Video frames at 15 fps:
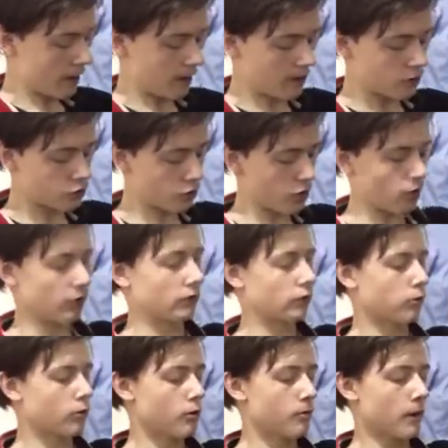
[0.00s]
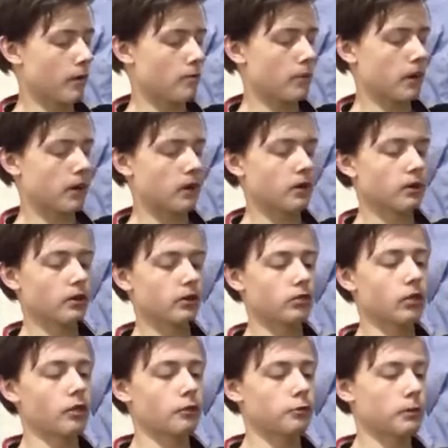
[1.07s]
You don't need to worry about making the
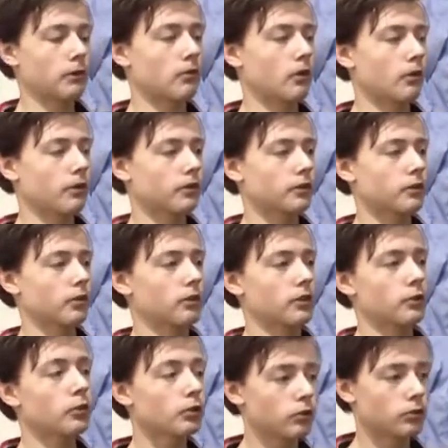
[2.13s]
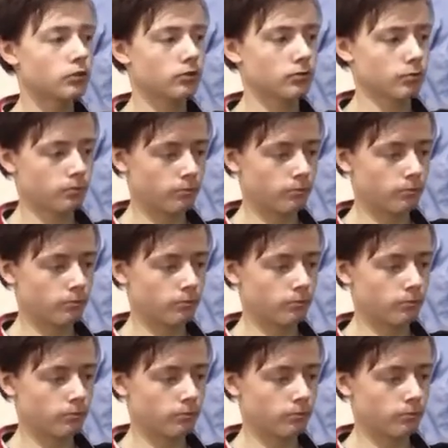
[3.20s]
slots bigger on this because it does